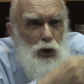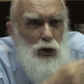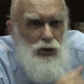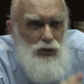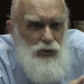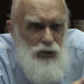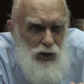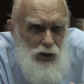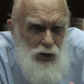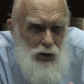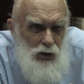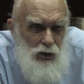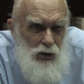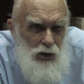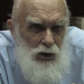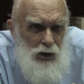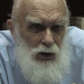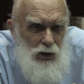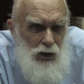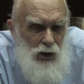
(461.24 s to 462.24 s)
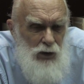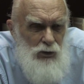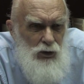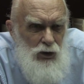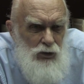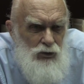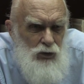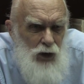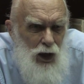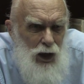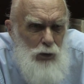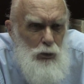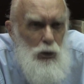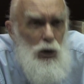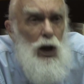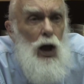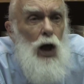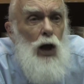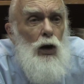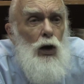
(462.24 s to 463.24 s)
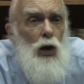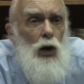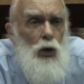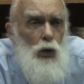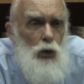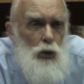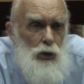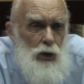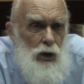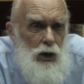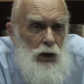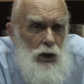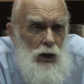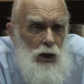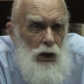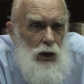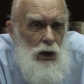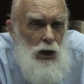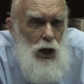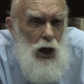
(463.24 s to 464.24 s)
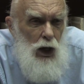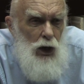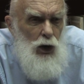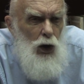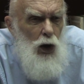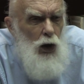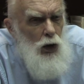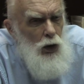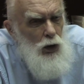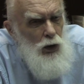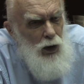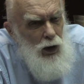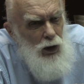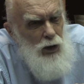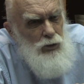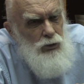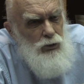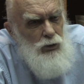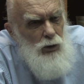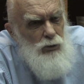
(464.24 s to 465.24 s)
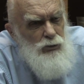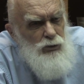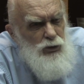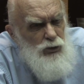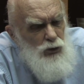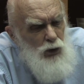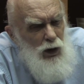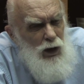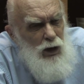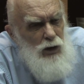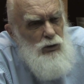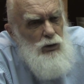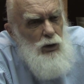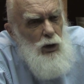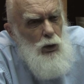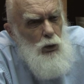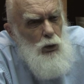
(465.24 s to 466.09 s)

books here in this library alone on all kinds of strange